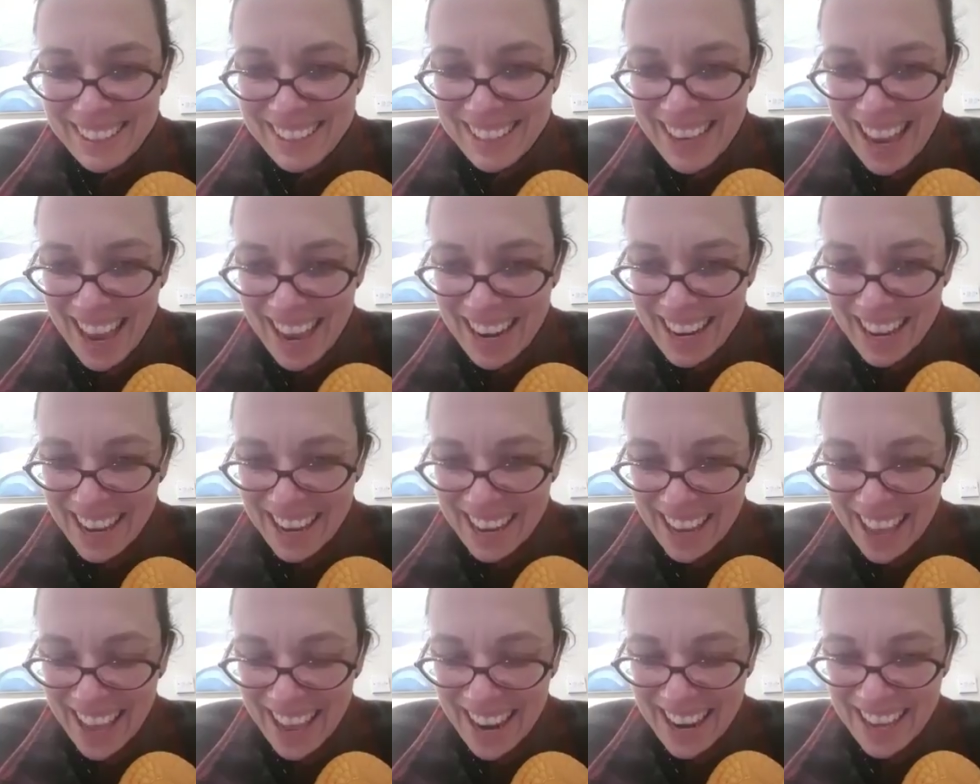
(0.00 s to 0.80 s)

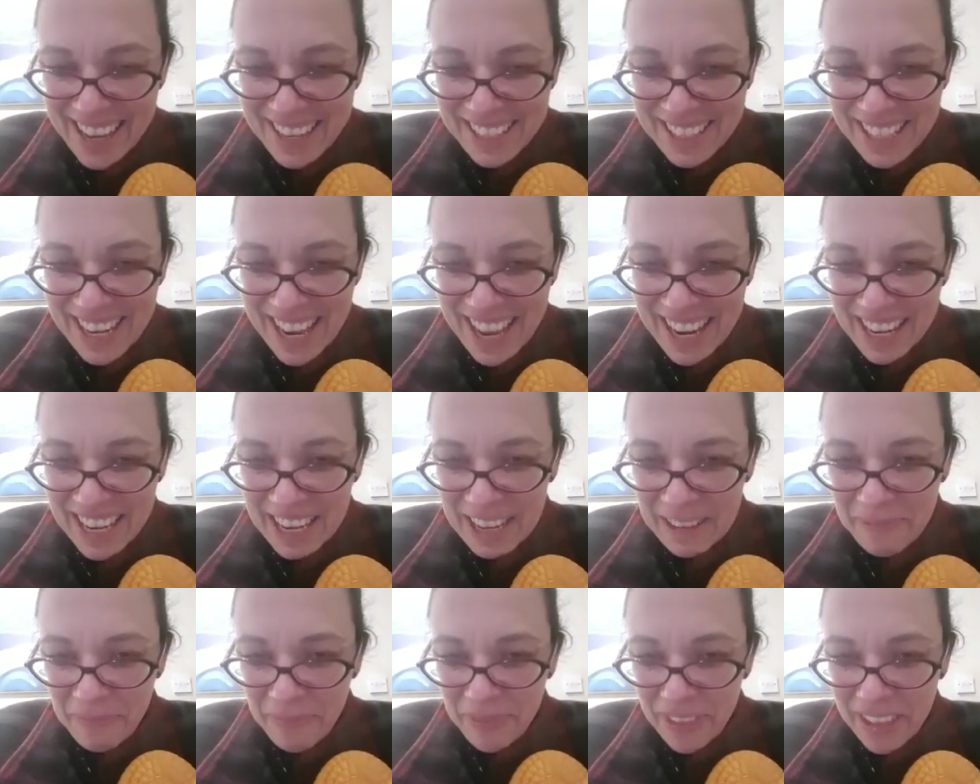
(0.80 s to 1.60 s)
Jenny, hello
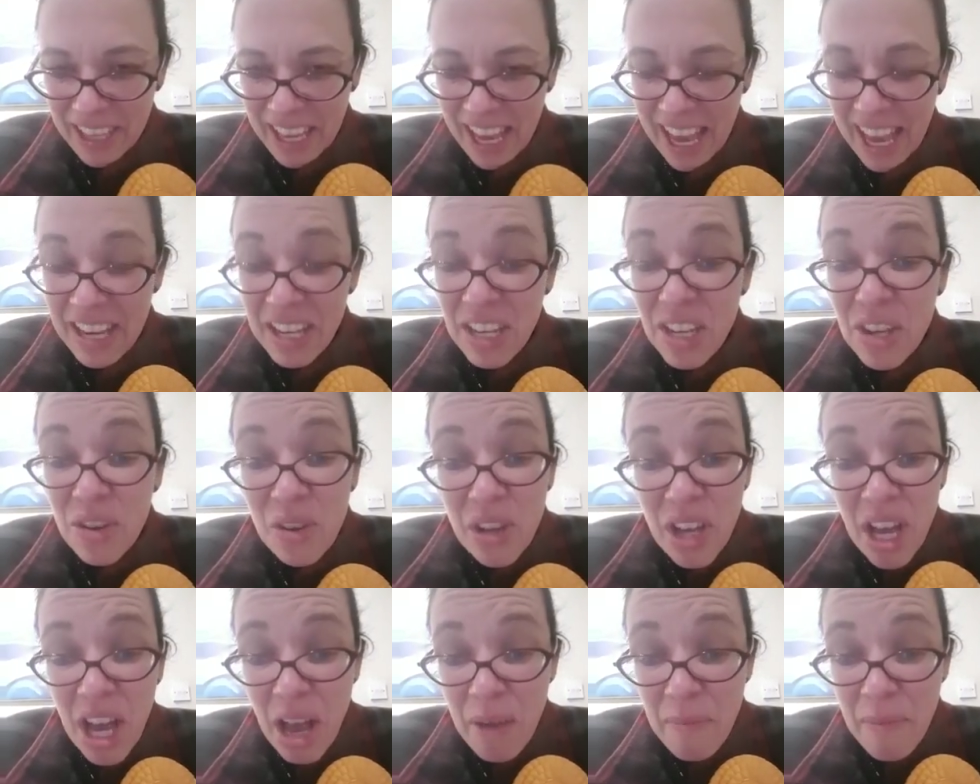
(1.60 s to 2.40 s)
Jenny. Can
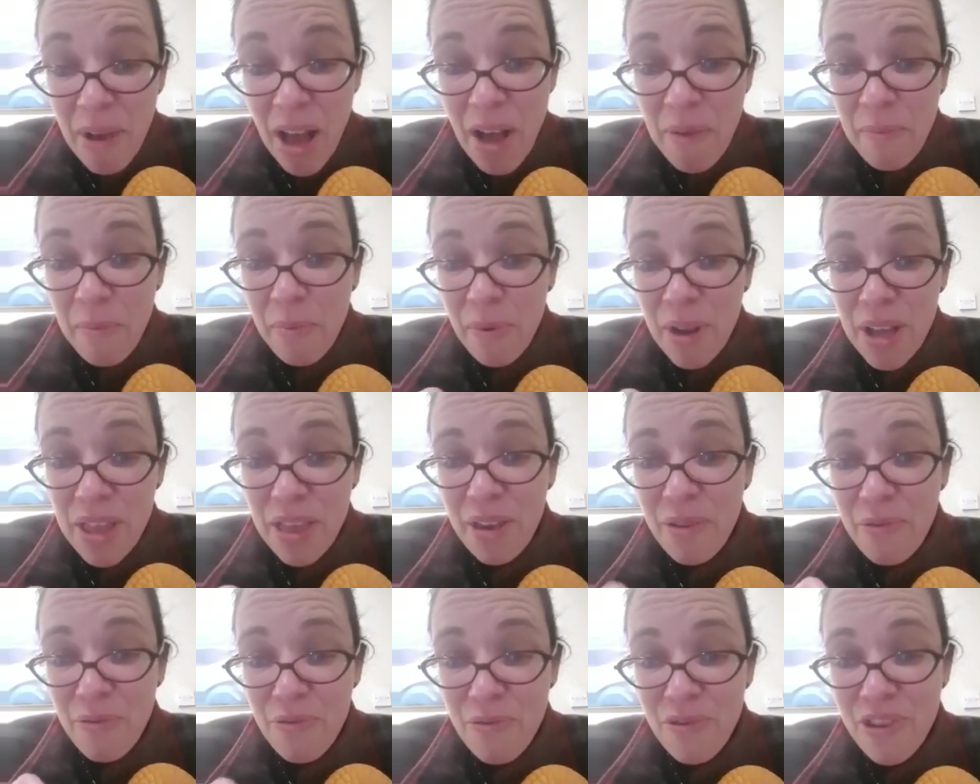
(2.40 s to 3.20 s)
you come up
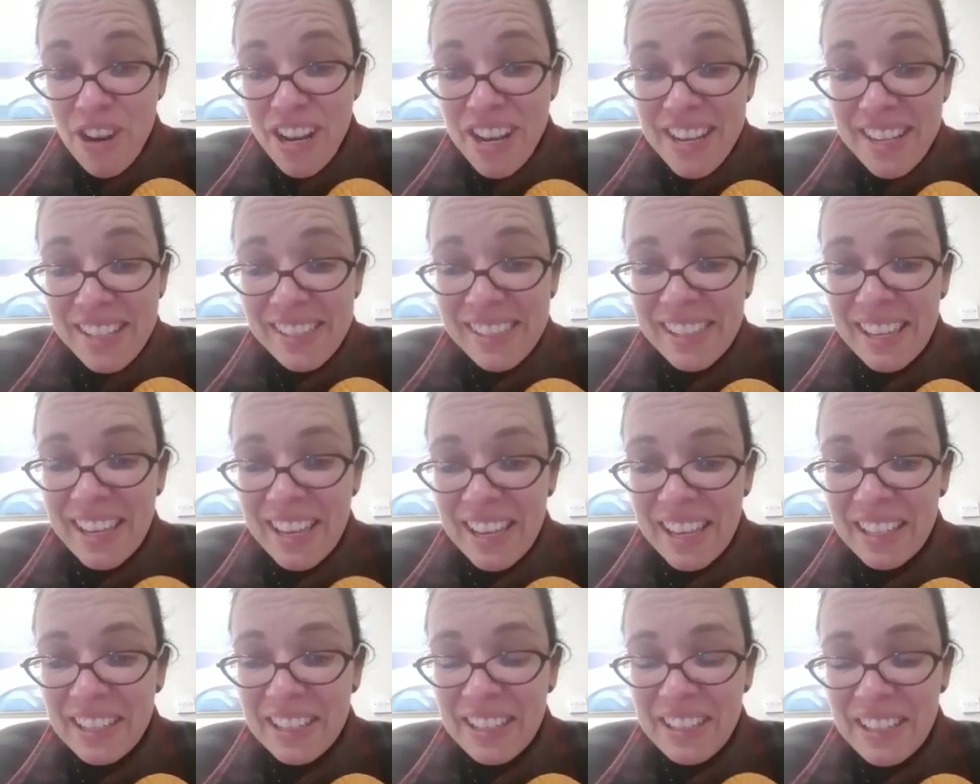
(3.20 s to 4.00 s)
with a
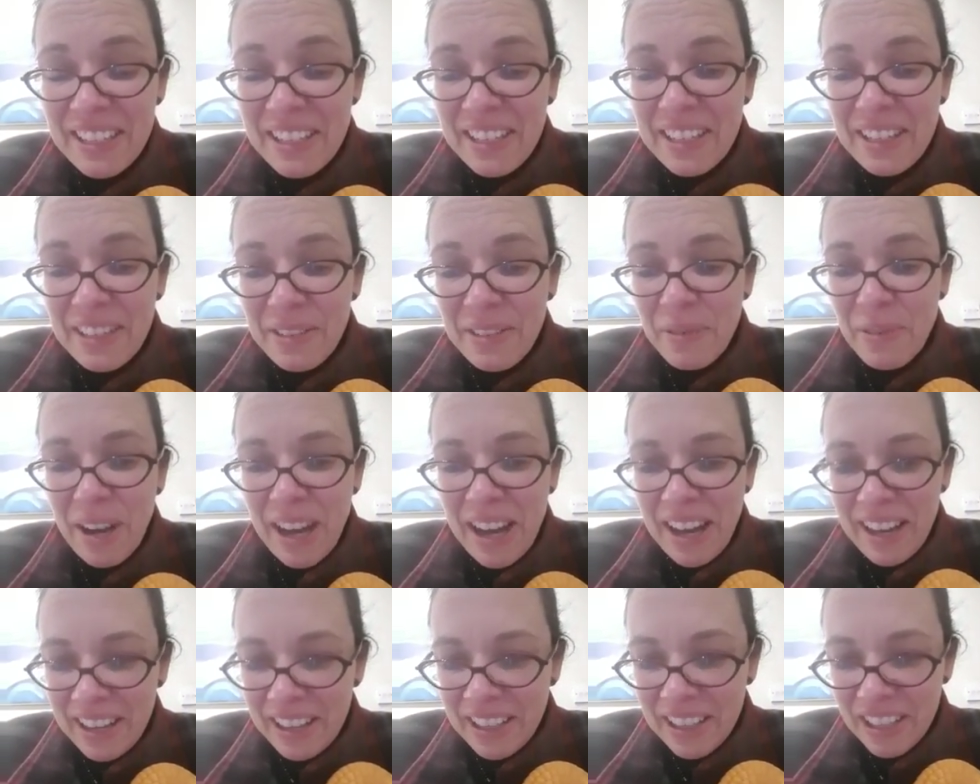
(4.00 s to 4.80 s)
reason
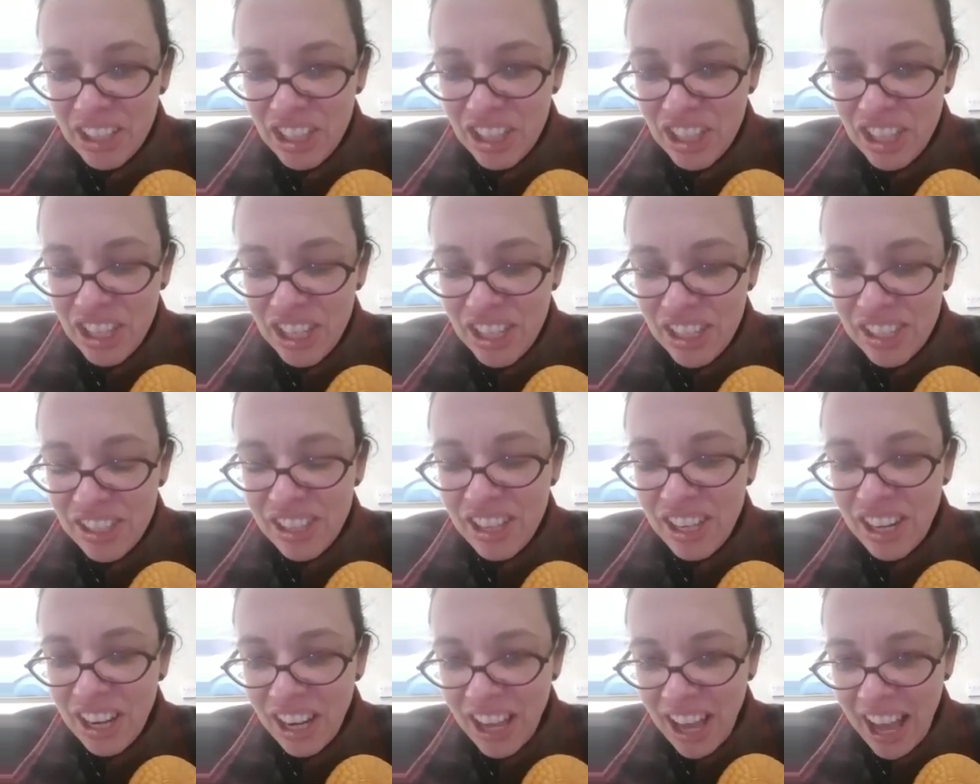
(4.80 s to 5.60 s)
why
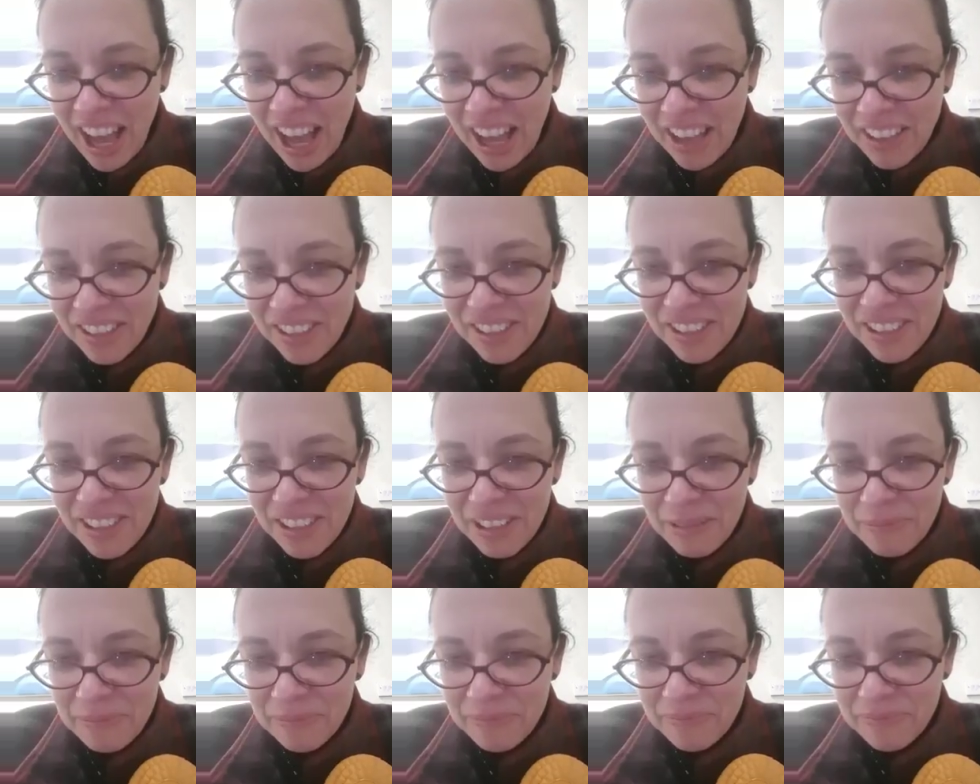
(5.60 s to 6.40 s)
she's class?